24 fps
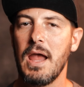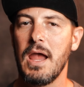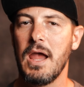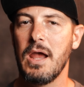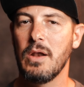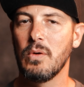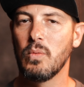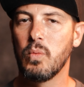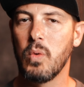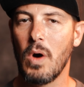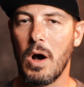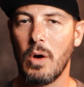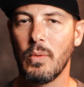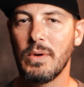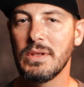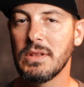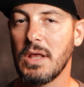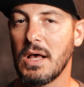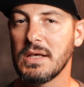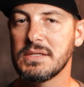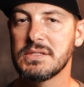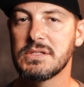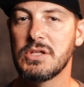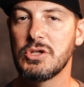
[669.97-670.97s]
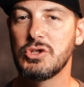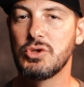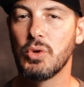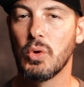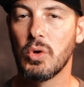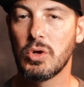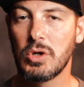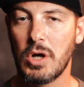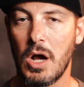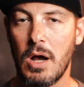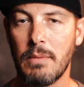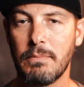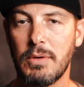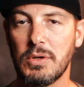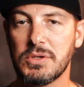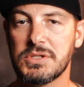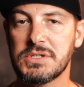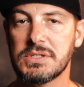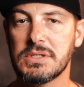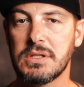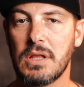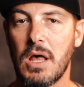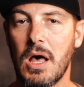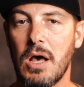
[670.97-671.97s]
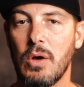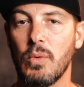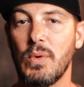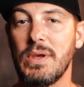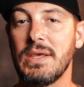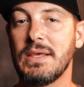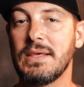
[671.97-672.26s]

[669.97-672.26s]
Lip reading: And while we lost the dual combo slot,